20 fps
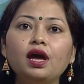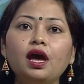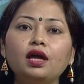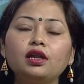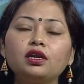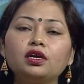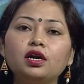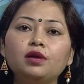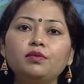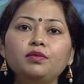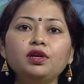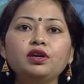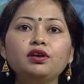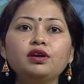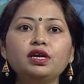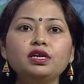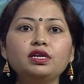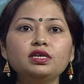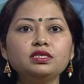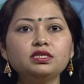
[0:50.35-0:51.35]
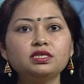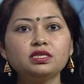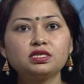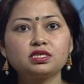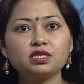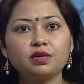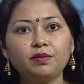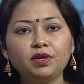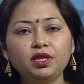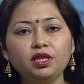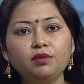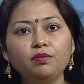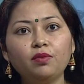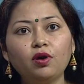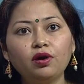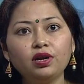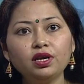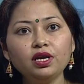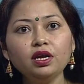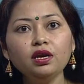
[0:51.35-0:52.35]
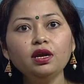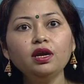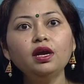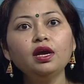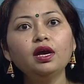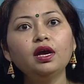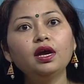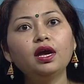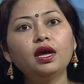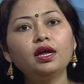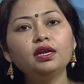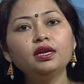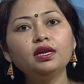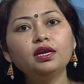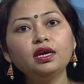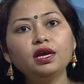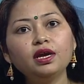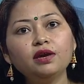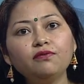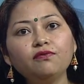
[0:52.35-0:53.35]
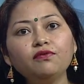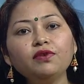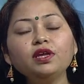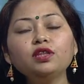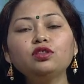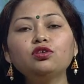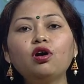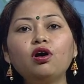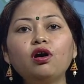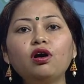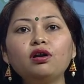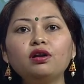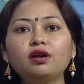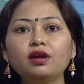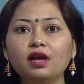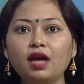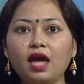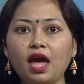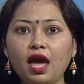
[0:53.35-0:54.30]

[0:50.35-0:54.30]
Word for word: and communicating system in the body and every thought,